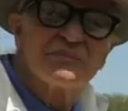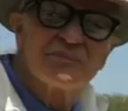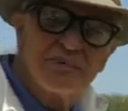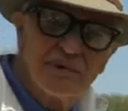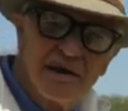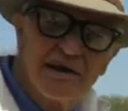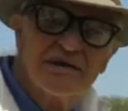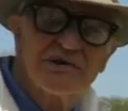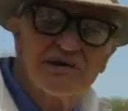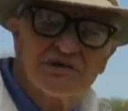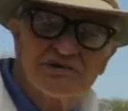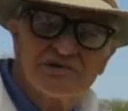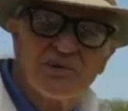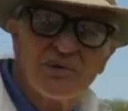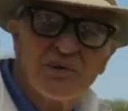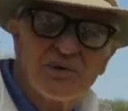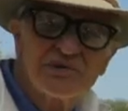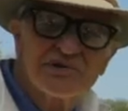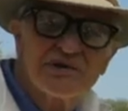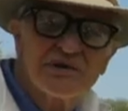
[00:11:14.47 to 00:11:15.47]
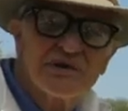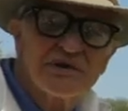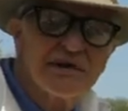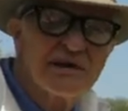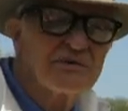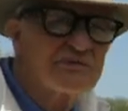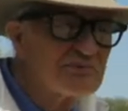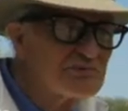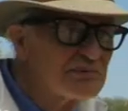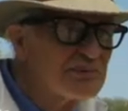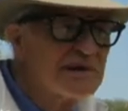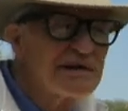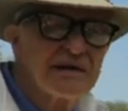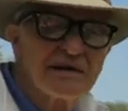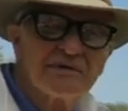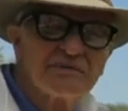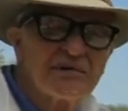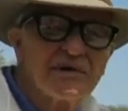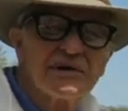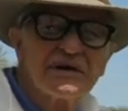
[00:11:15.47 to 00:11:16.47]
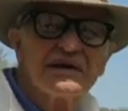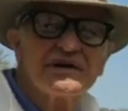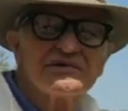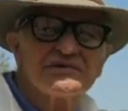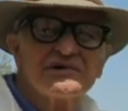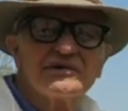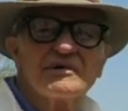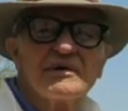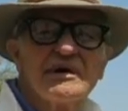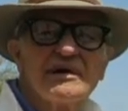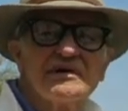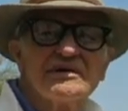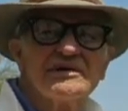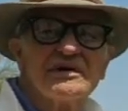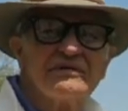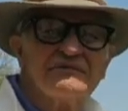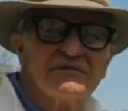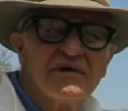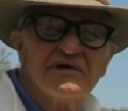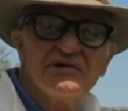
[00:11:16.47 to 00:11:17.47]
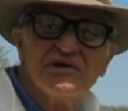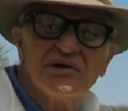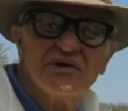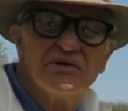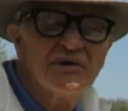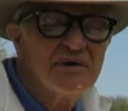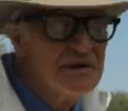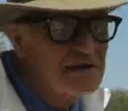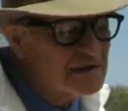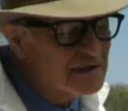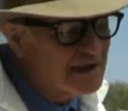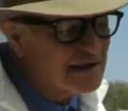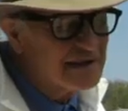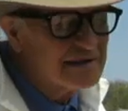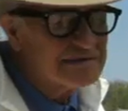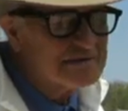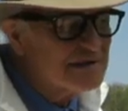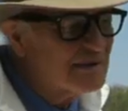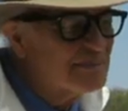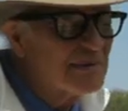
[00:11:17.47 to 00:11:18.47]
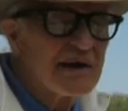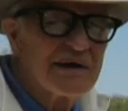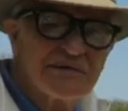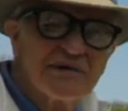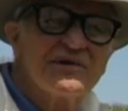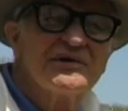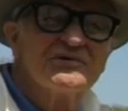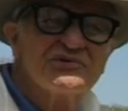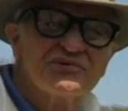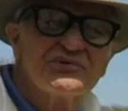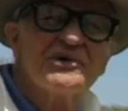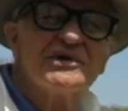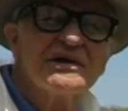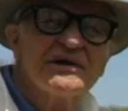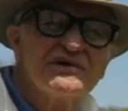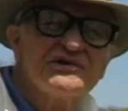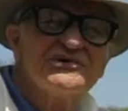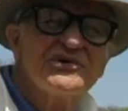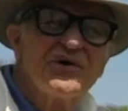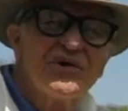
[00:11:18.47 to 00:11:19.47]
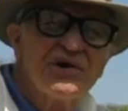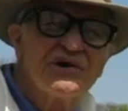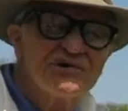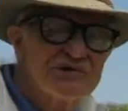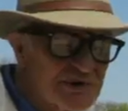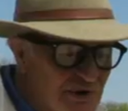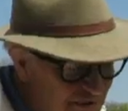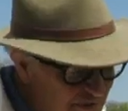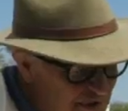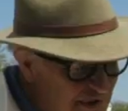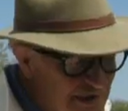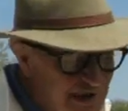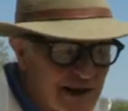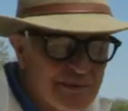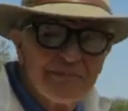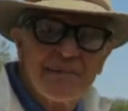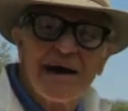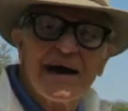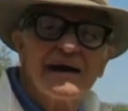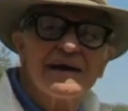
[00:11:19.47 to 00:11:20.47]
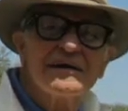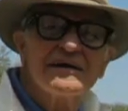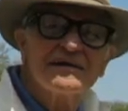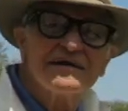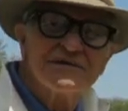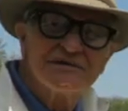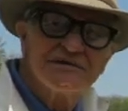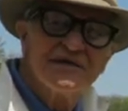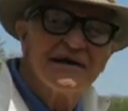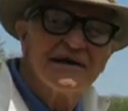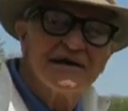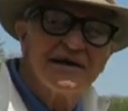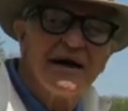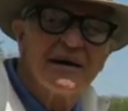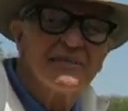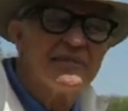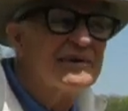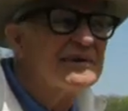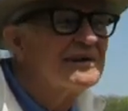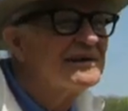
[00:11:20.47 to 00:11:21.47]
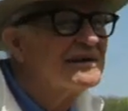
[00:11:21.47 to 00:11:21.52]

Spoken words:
to play this course. It really, really is a great venue and something I think you'll truly enjoy. So come back and tee it up.